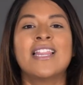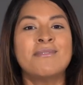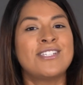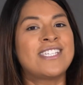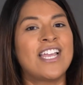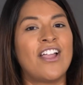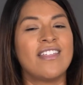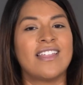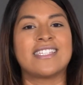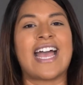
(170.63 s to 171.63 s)
Let me just tell
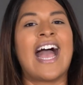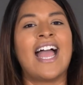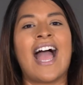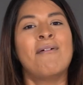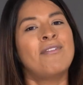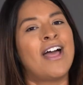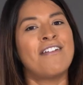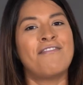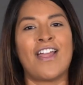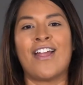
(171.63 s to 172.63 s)
you this. I'm
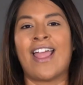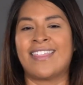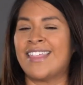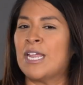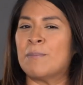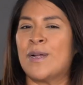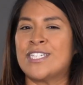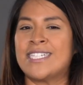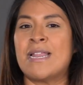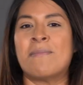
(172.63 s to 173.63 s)
not a very athletic
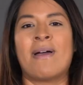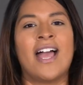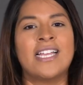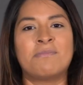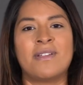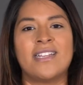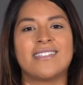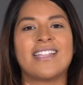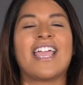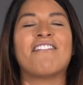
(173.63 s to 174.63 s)
person, and my husband
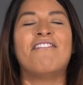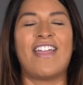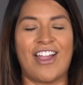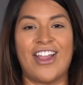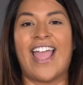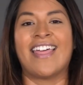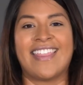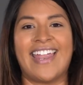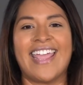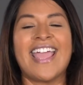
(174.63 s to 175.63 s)
is like very
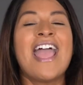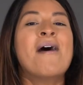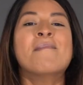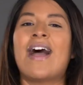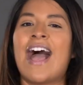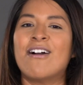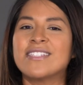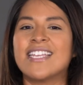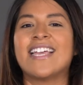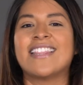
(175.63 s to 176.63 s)
athletic. But I
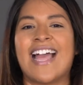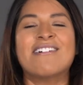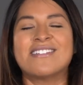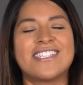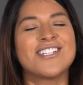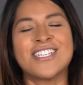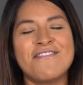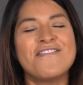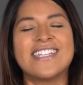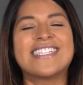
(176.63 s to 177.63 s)
was just
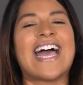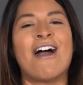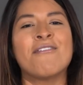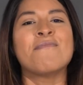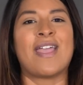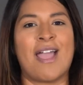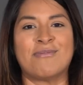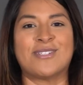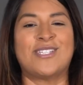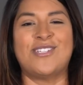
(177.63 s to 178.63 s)
convinced that I would be
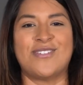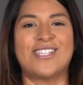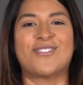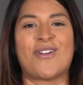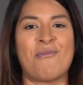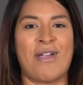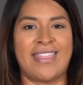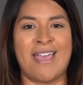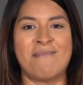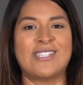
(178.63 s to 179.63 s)
able to do this run
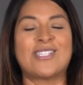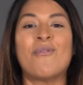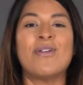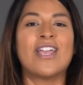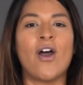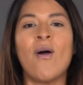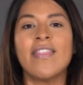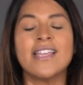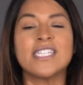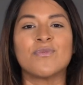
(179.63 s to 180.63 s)
with him. And so we go
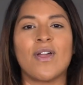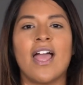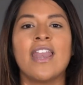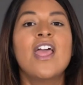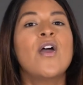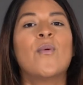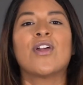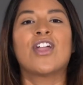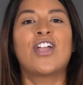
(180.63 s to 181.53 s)
on this run. We're